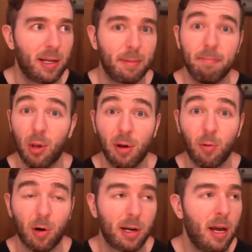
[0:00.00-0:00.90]
Like blood
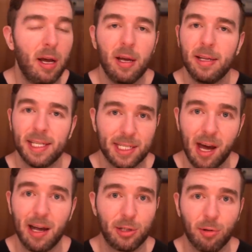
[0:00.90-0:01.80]
work does
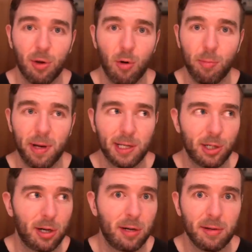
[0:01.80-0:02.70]
not show the whole
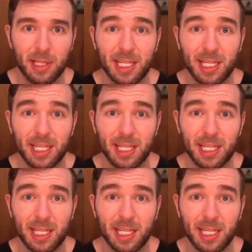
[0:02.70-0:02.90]
picture.